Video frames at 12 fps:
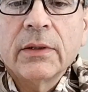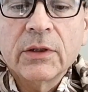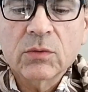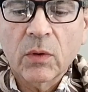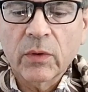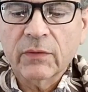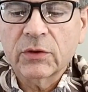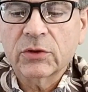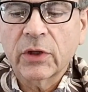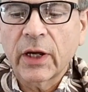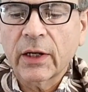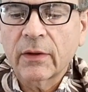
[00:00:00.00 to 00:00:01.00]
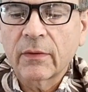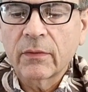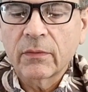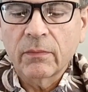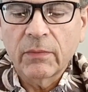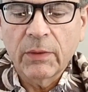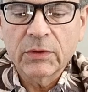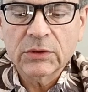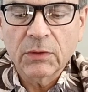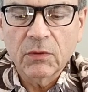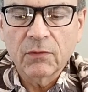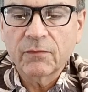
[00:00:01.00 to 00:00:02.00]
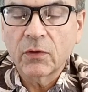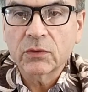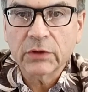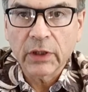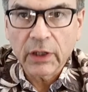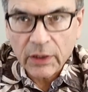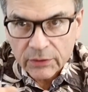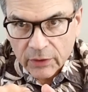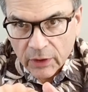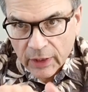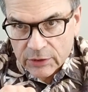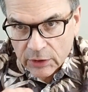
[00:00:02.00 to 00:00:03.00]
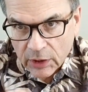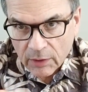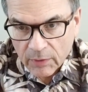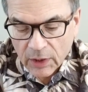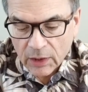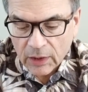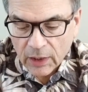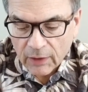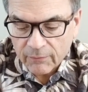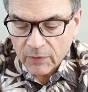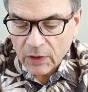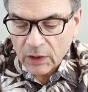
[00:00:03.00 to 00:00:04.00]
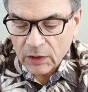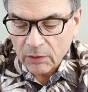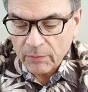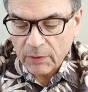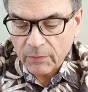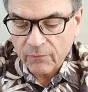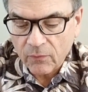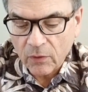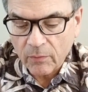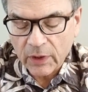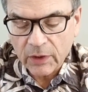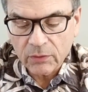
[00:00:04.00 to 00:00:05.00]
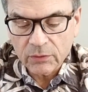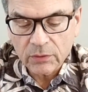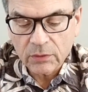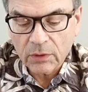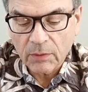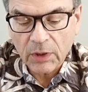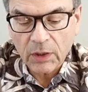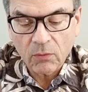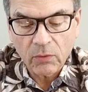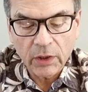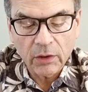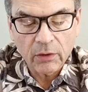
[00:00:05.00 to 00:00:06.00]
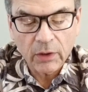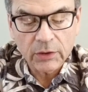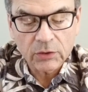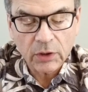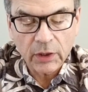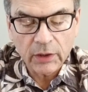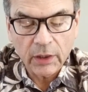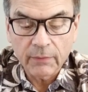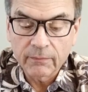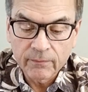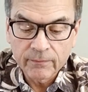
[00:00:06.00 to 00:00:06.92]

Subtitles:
is what we have to track. Maybe some of you folks can get out there and educate me on that. I've done it a little bit before, but I'm not a regular at trying that.